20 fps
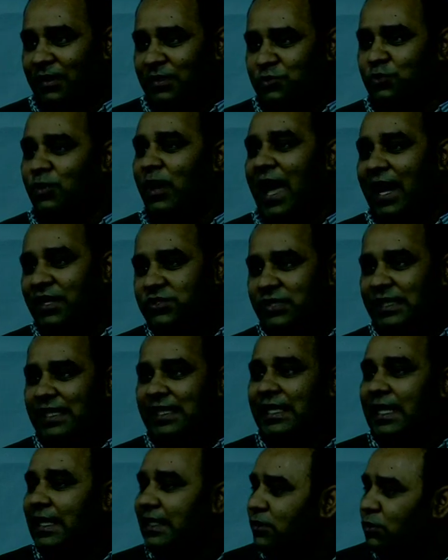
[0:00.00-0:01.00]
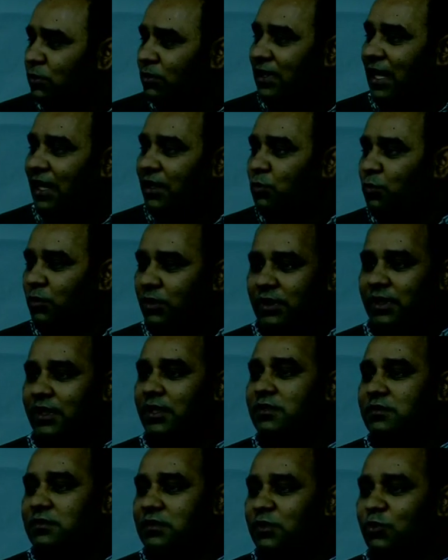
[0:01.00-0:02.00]
So actually ghetto, that word
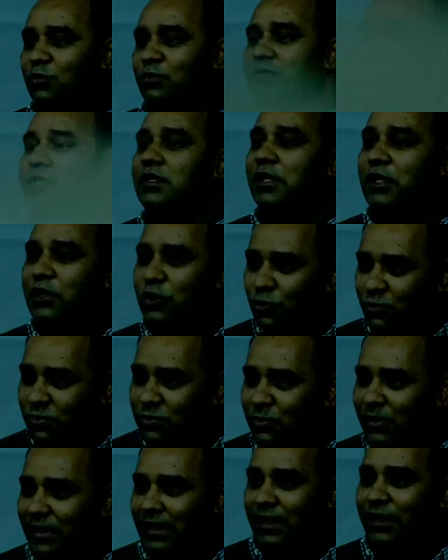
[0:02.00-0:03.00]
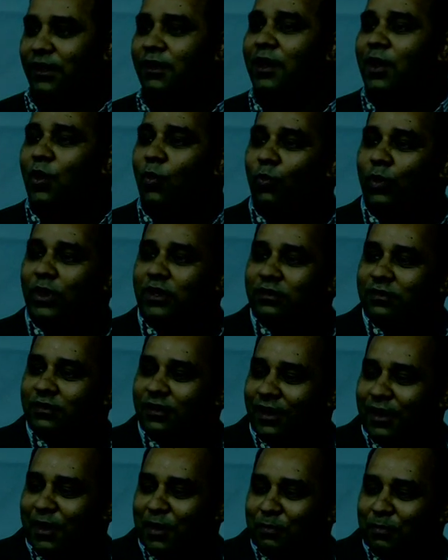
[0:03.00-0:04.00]
is used usually with
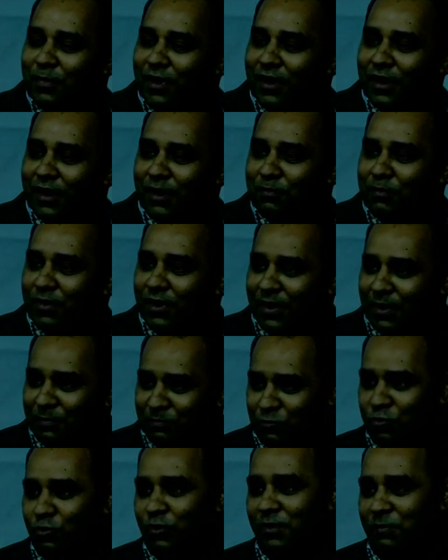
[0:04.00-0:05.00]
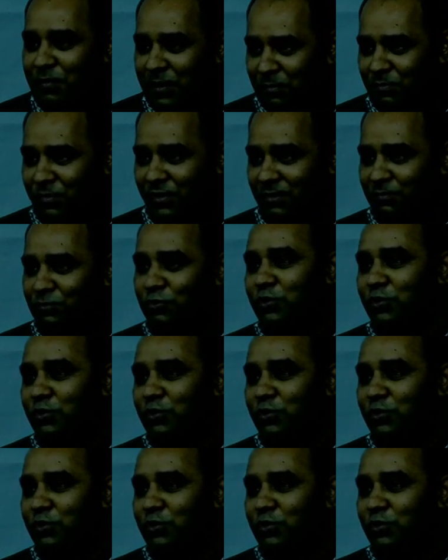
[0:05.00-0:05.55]
poor people